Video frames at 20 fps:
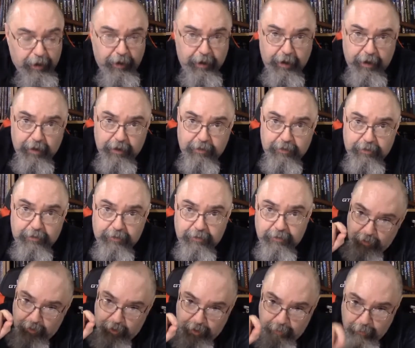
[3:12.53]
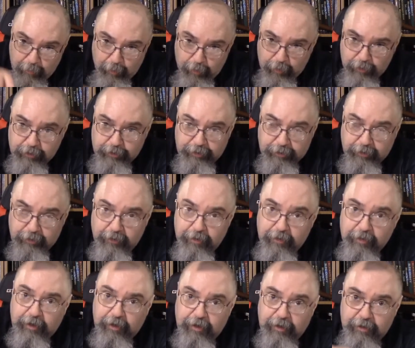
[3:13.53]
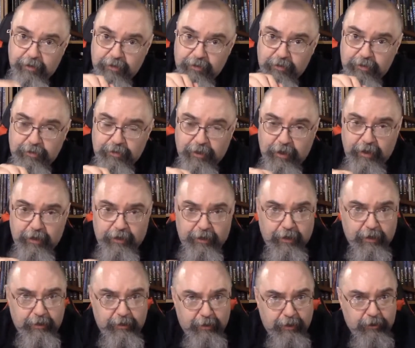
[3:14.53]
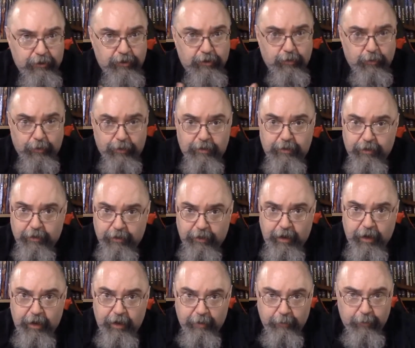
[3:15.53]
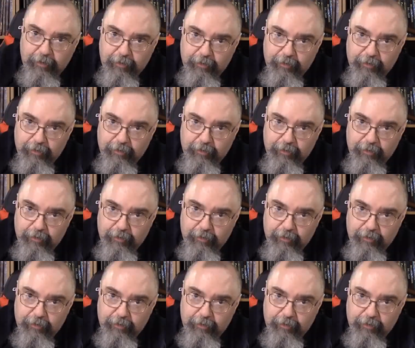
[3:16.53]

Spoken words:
And immersion is, it gets you into the game.